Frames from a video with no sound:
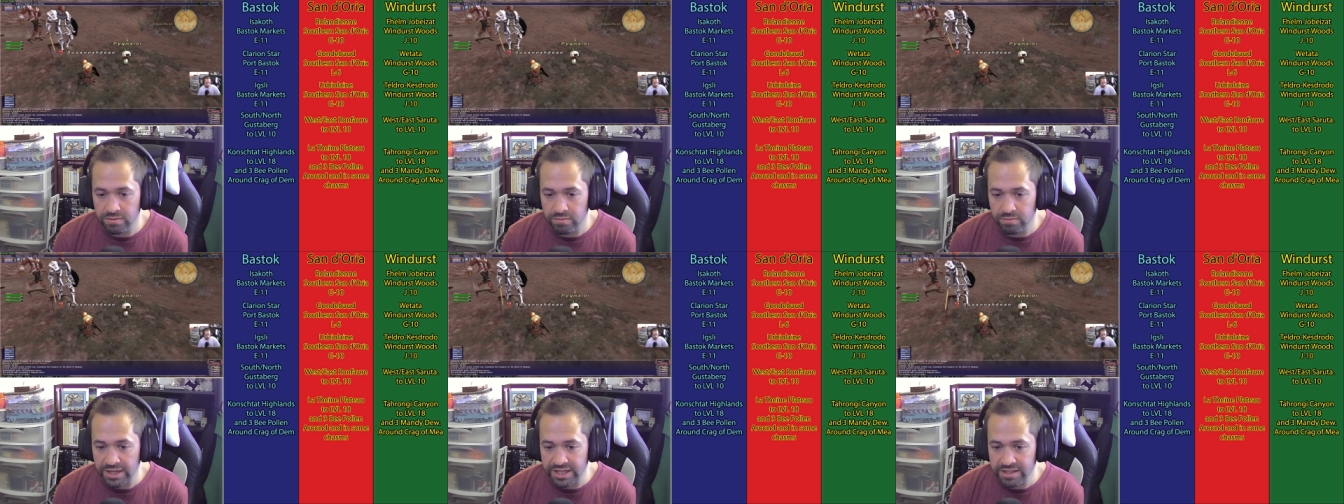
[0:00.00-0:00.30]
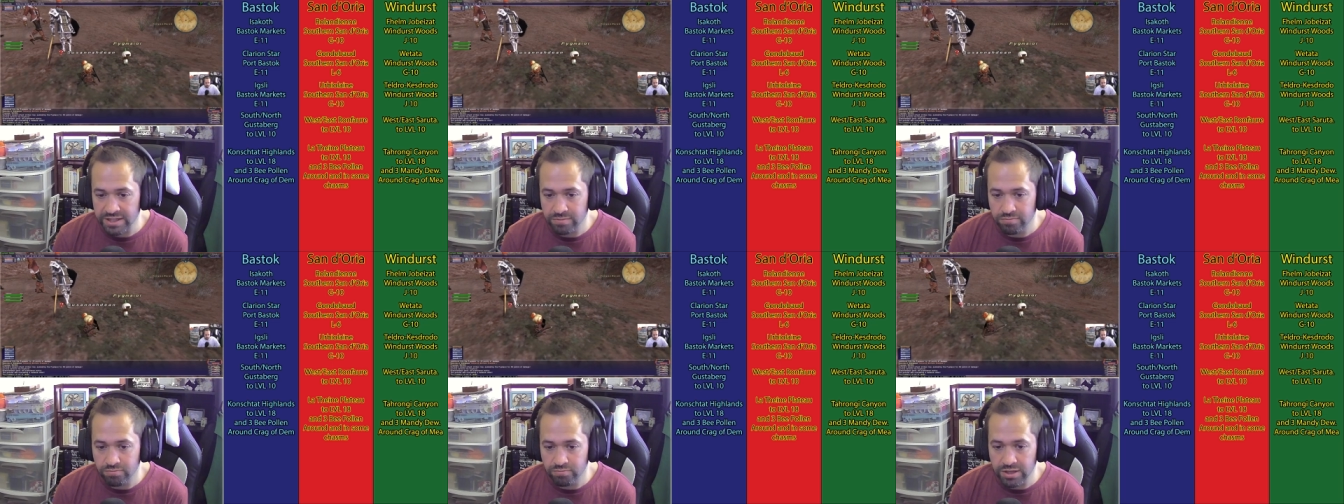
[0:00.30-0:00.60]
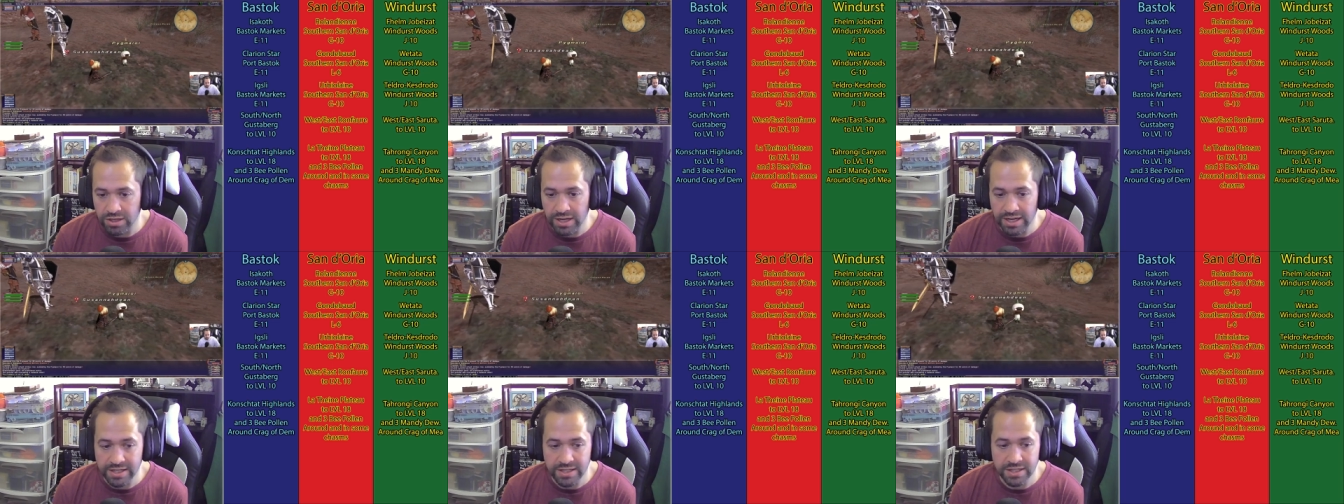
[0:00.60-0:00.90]
like
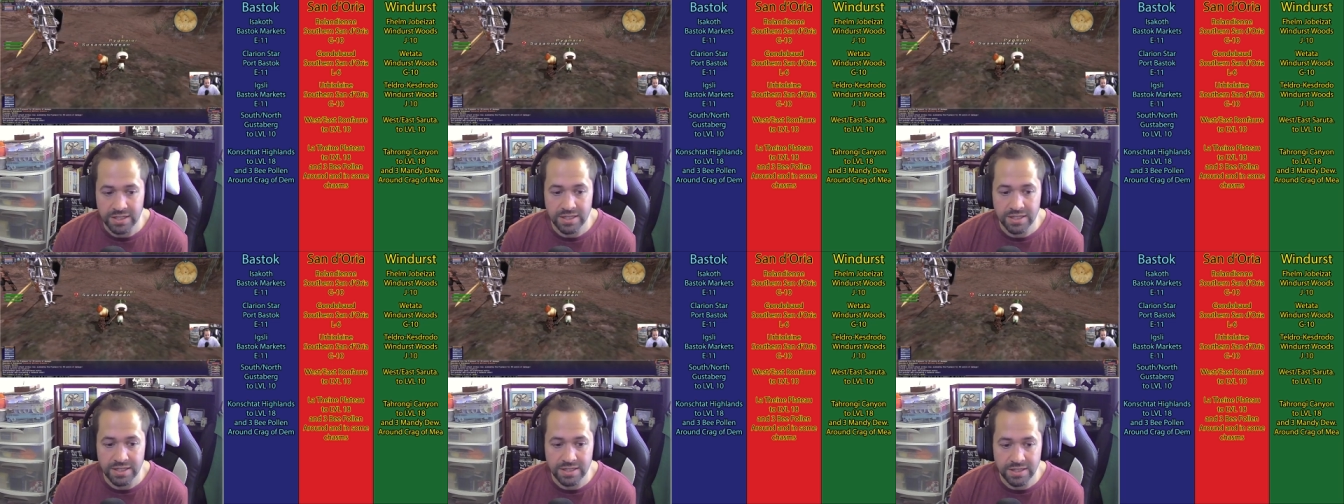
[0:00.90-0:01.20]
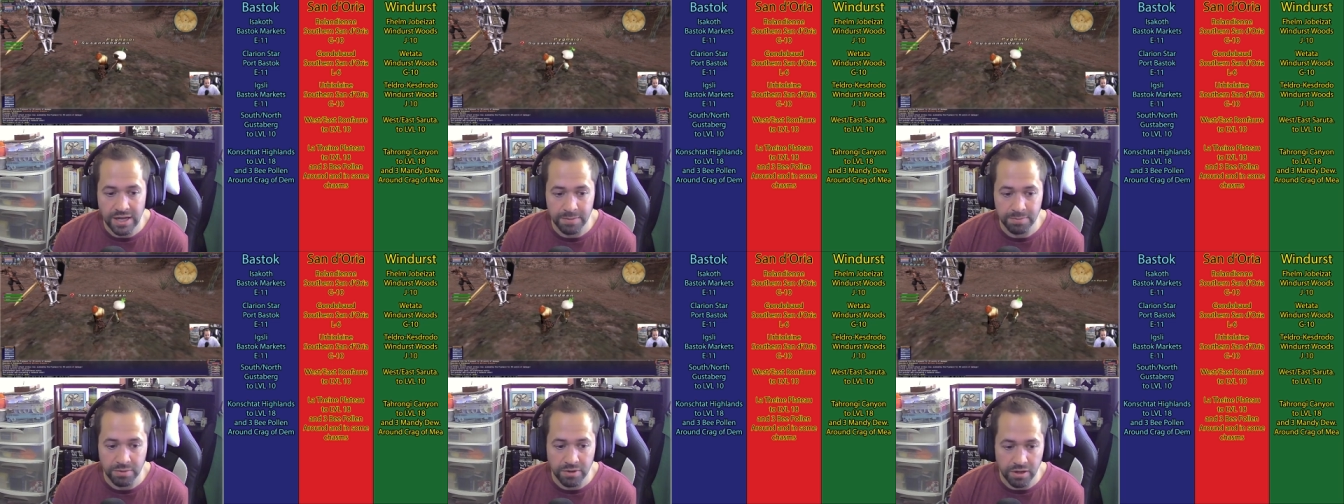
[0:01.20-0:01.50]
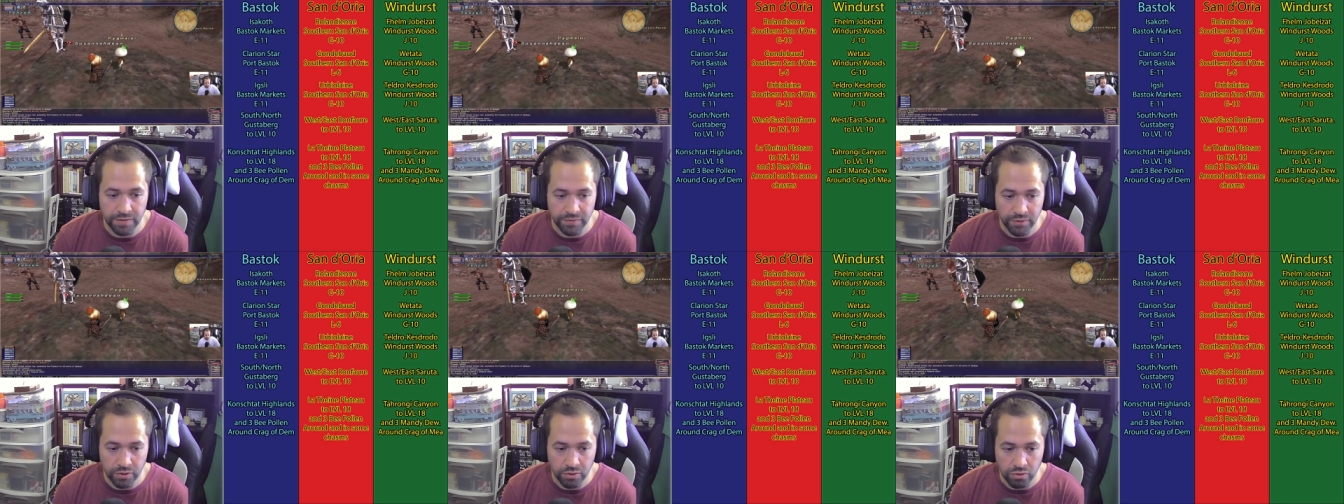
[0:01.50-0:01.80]
the next step
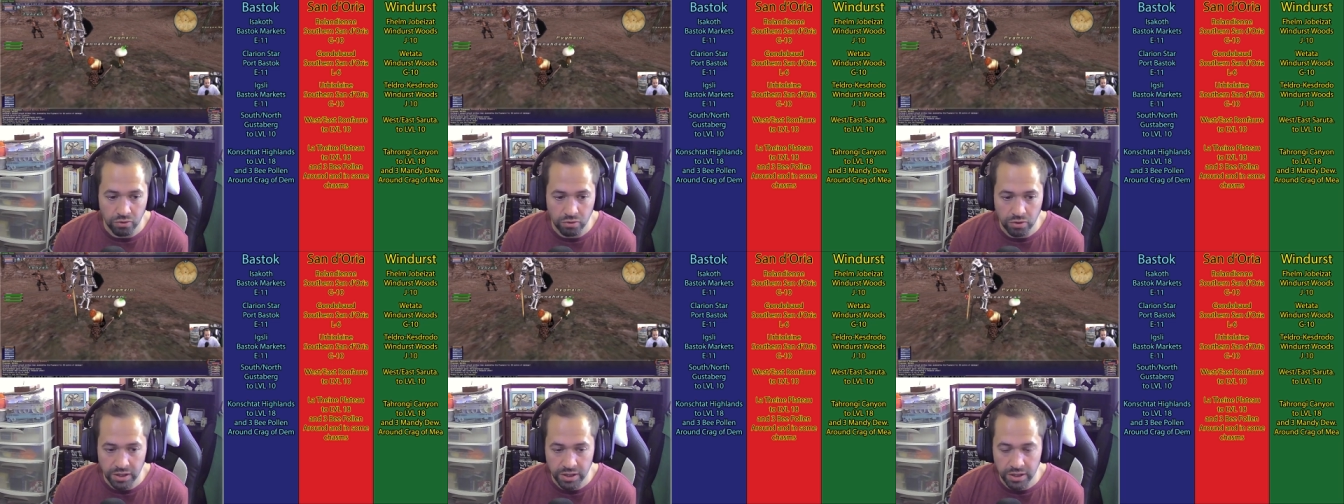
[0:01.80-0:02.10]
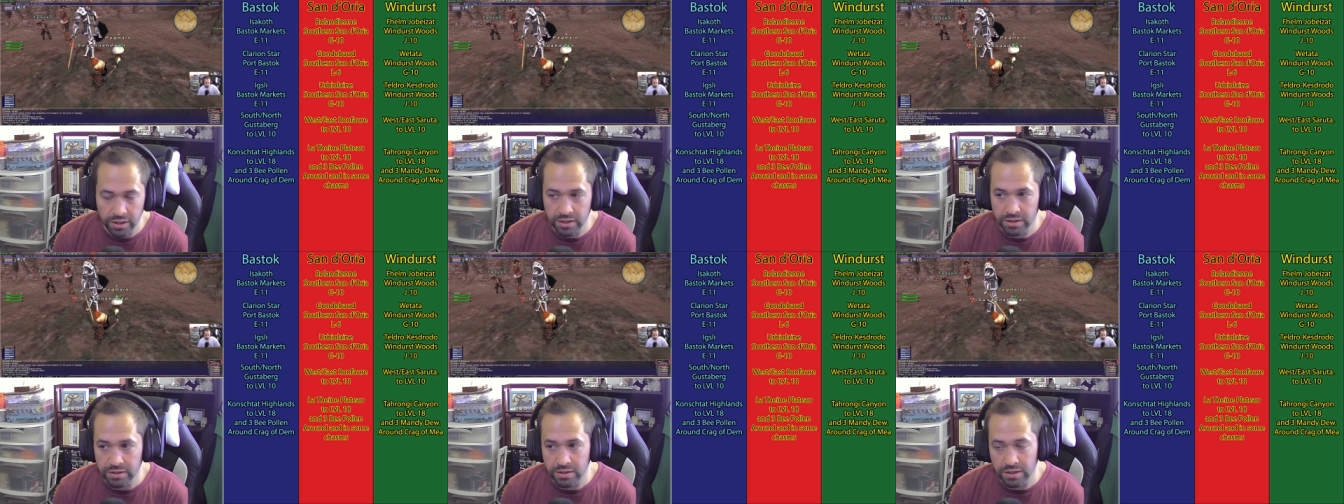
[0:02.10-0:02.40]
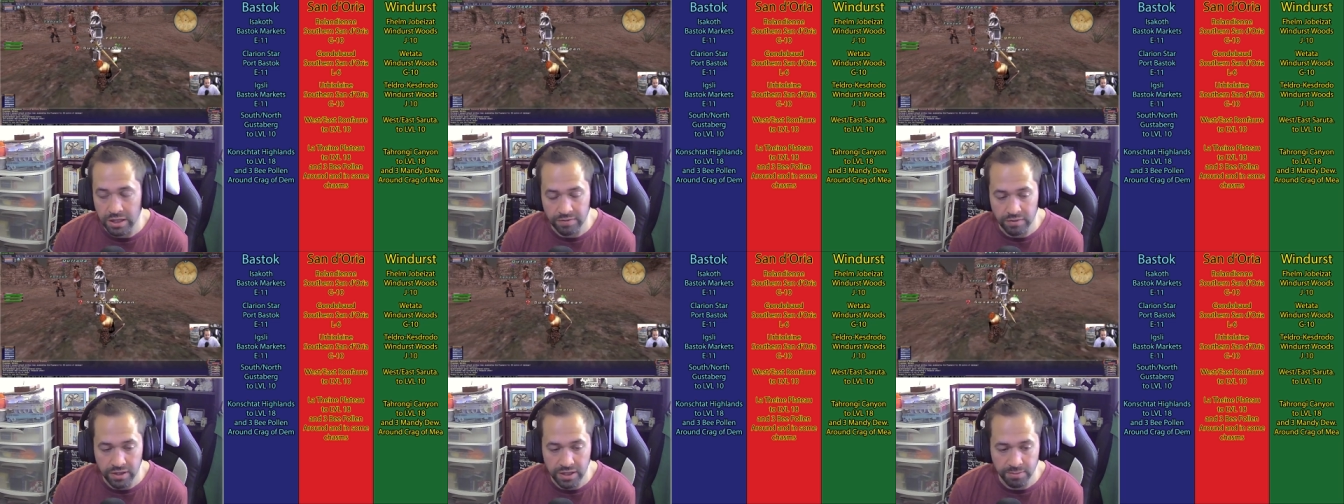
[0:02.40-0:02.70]
of the whole
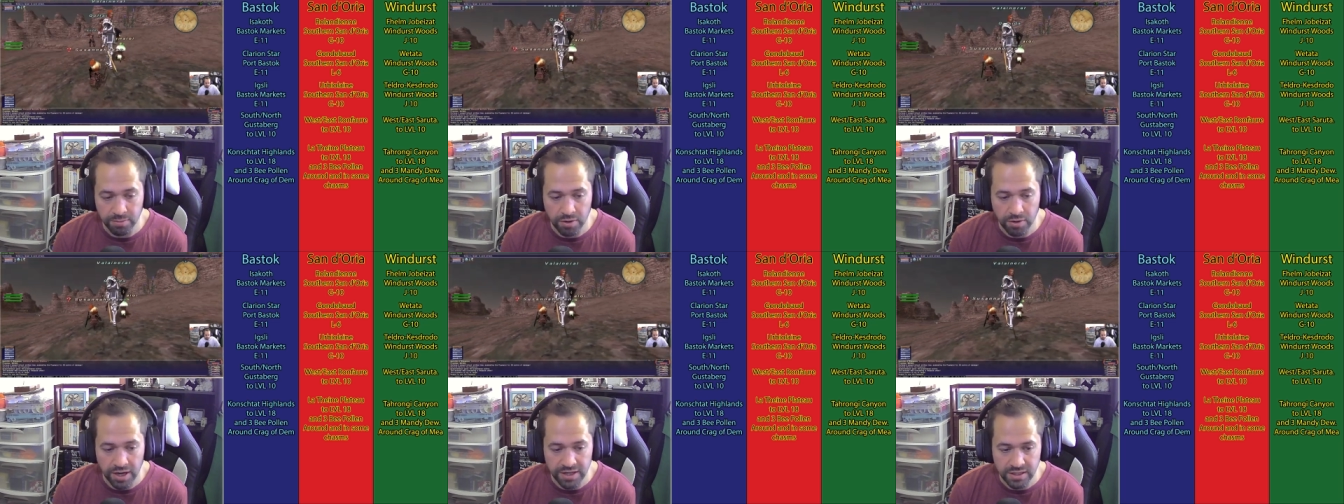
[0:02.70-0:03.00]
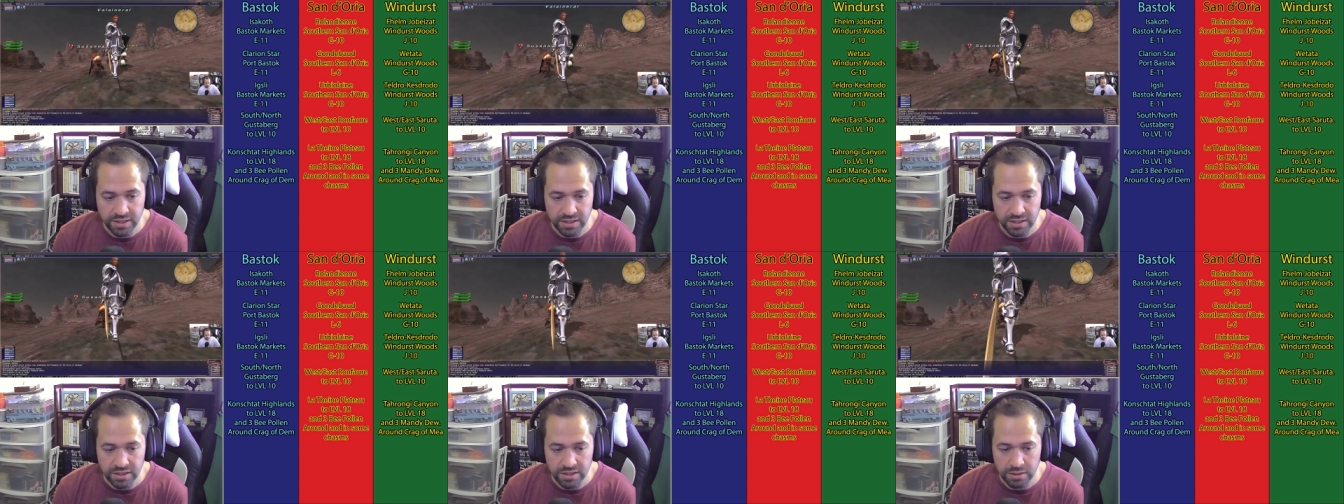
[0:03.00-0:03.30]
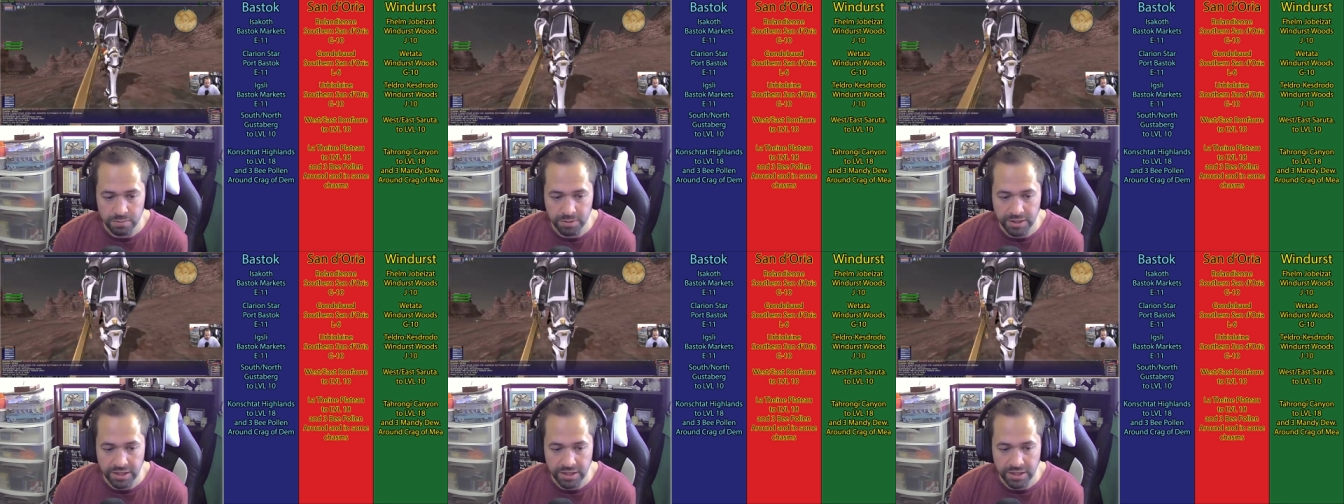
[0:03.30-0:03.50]
leveling process to speed